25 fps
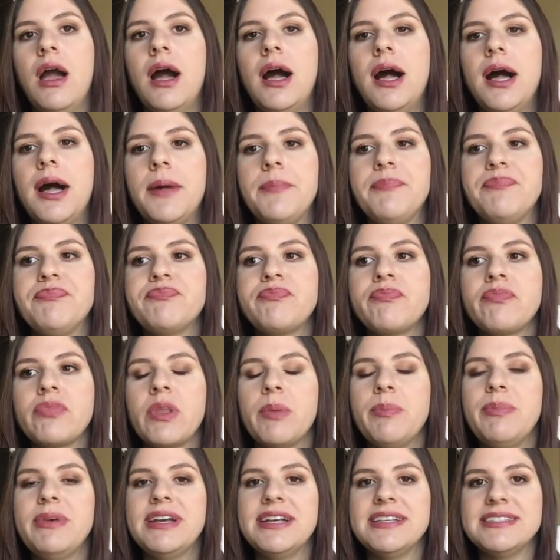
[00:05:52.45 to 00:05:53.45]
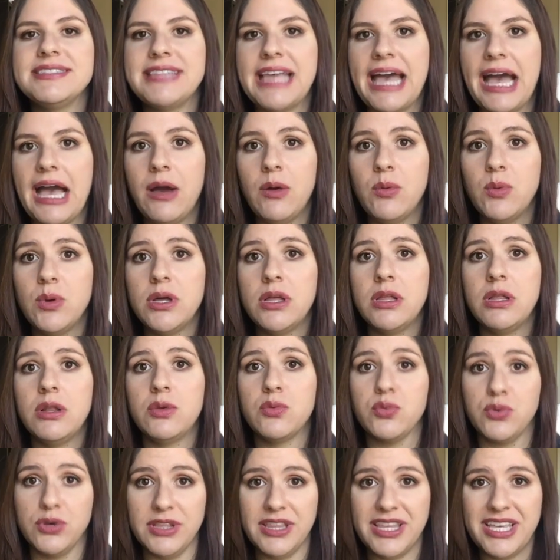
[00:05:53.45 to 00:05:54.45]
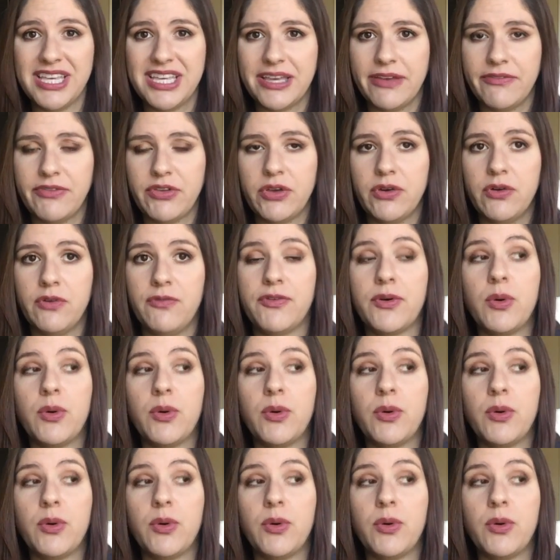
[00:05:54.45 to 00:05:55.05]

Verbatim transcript: Um, because that will really give you,